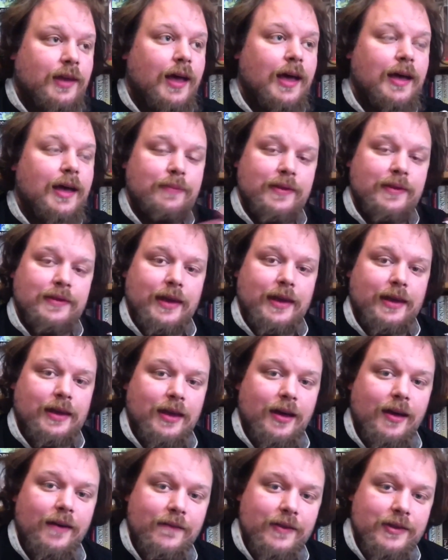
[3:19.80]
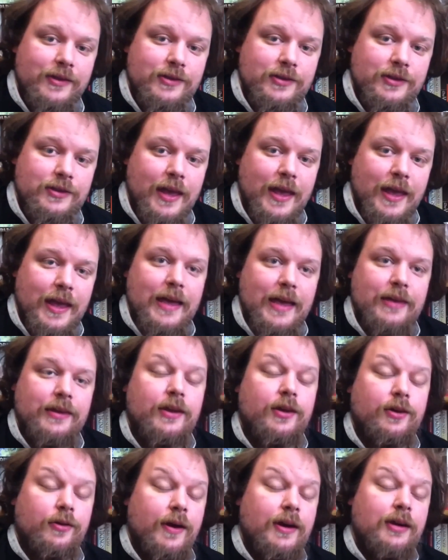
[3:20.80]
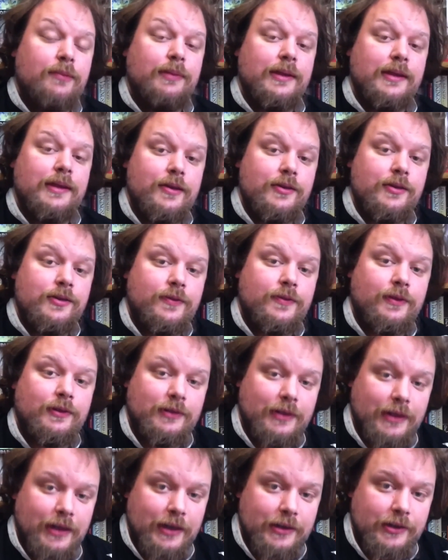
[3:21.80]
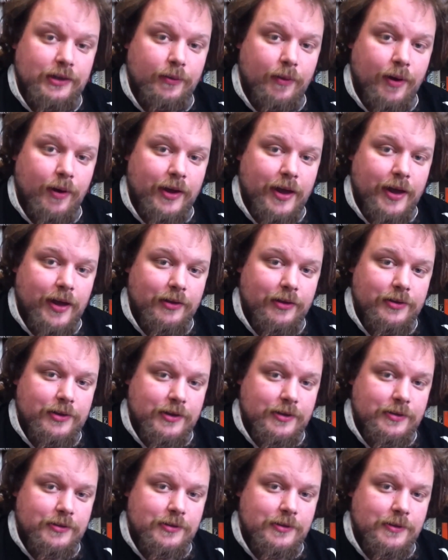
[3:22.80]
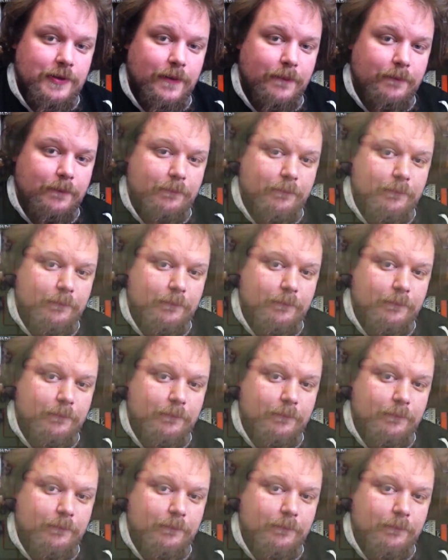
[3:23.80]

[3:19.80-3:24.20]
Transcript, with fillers: of time that it covers is incredibly useful to archaeologists.